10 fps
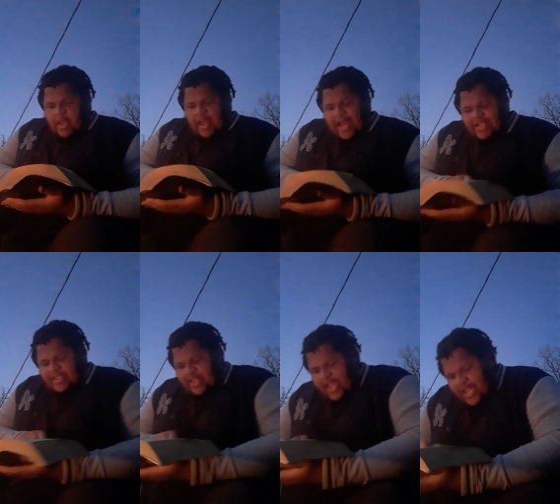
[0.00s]
As the
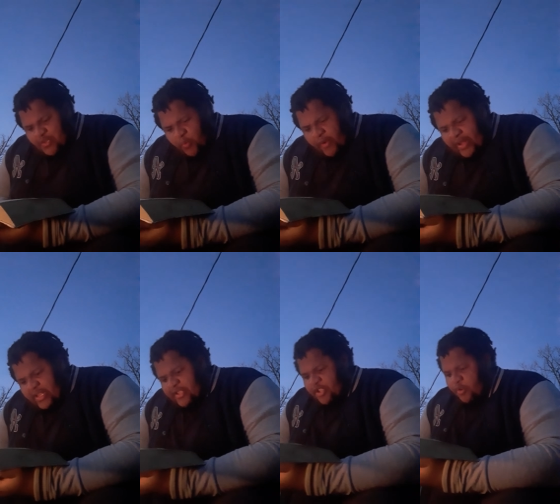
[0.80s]
days wherein
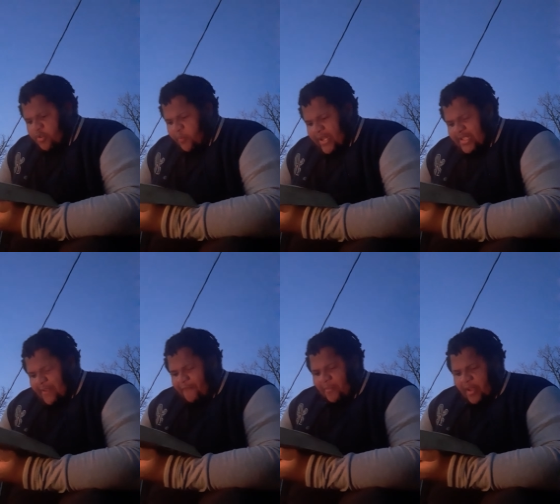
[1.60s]
the Jews
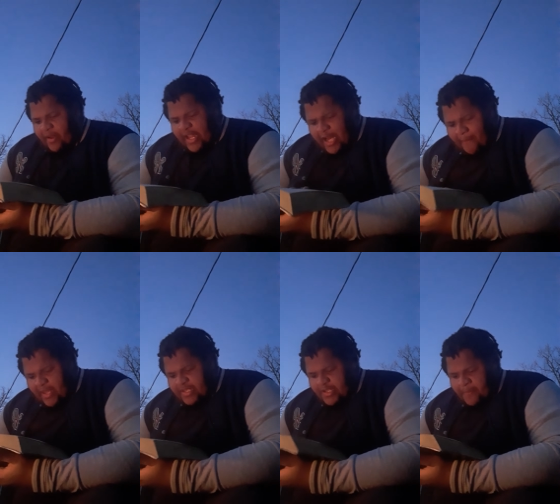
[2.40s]
rested from their
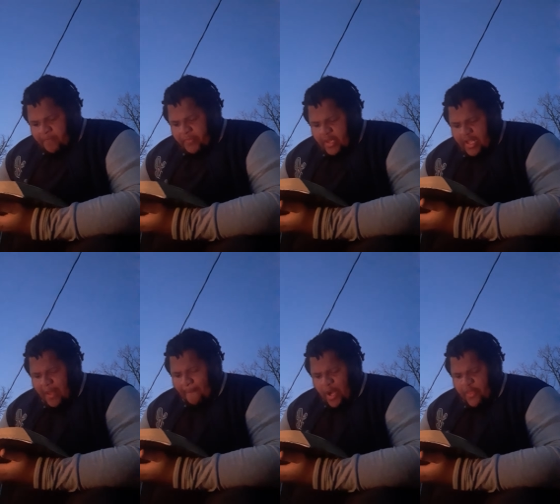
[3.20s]
enemies, and
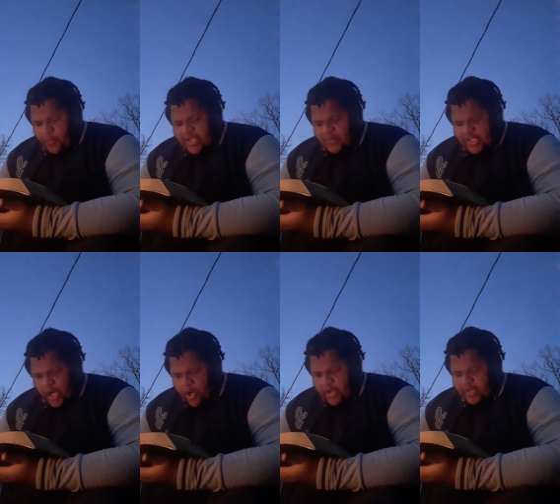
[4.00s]
the month which was
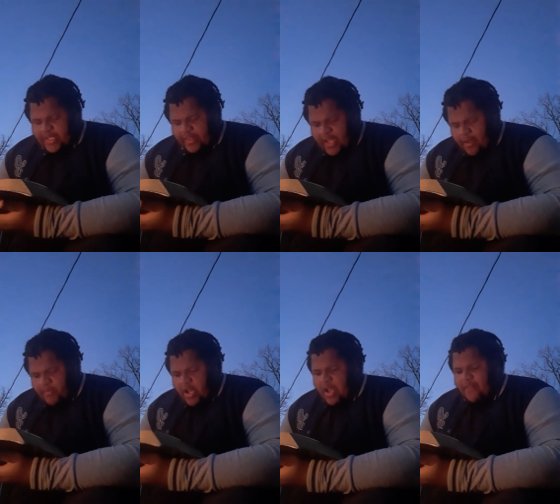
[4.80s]
turned unto them
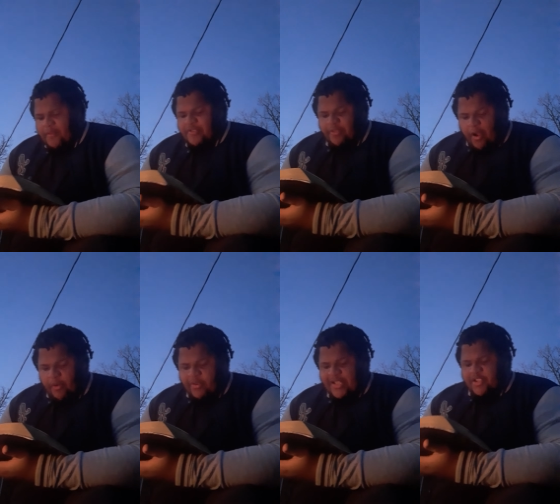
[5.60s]
from
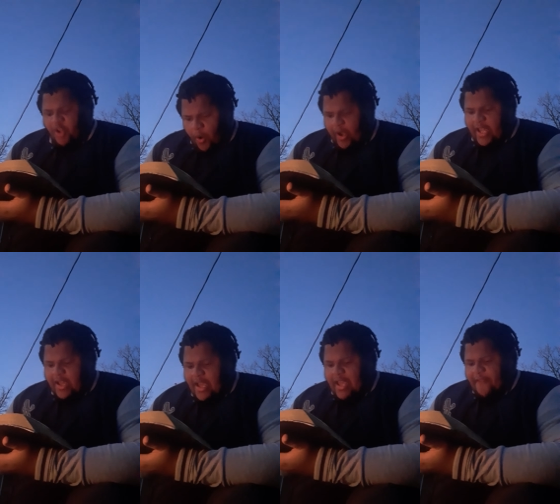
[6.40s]
sorrow to joy,
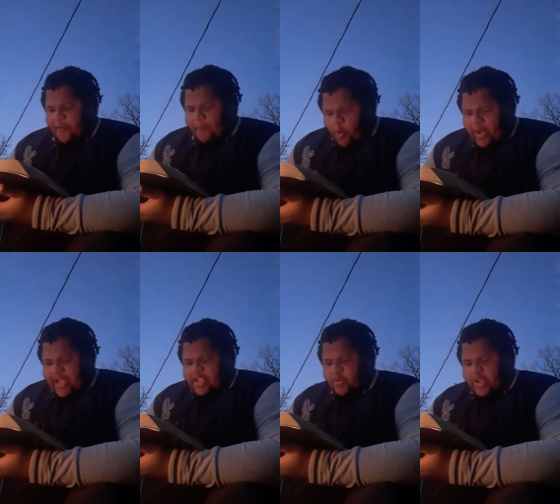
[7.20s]
and from mourning
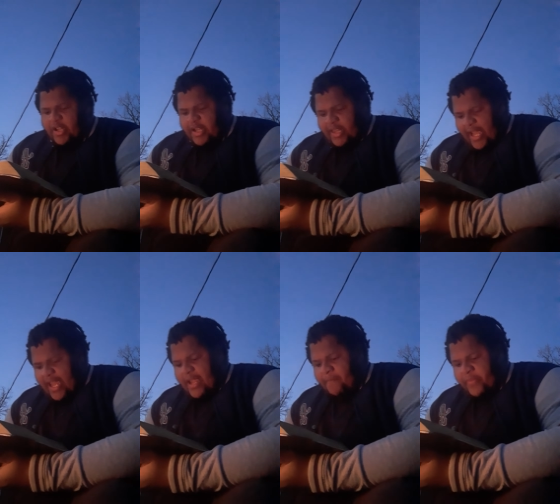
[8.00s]
into a good
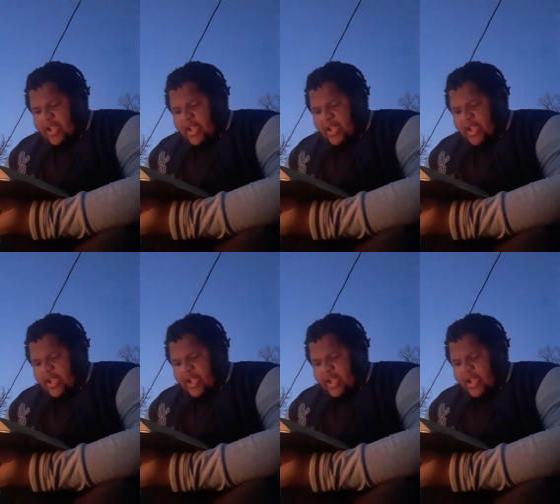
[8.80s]
day,